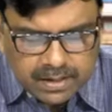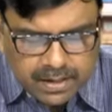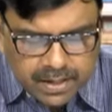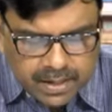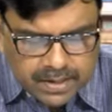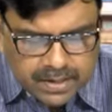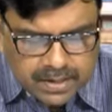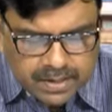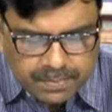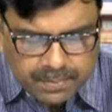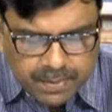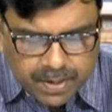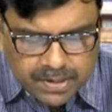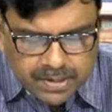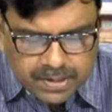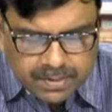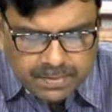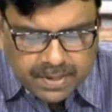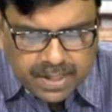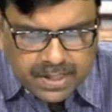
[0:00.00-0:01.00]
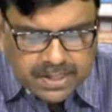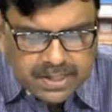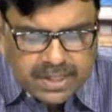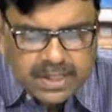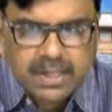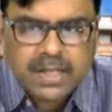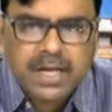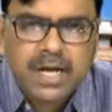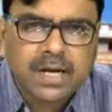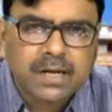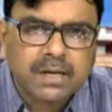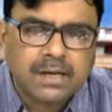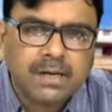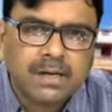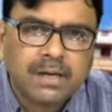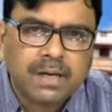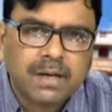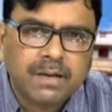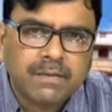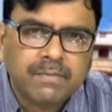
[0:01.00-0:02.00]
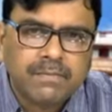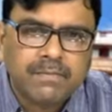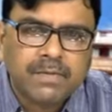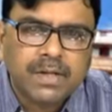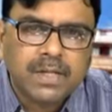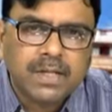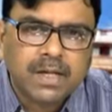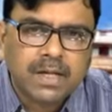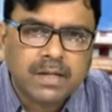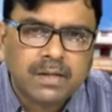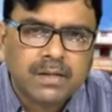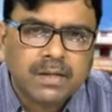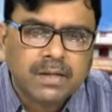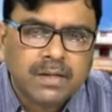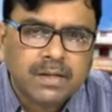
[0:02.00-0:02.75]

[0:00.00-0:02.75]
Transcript: There is a possibility that uh, with the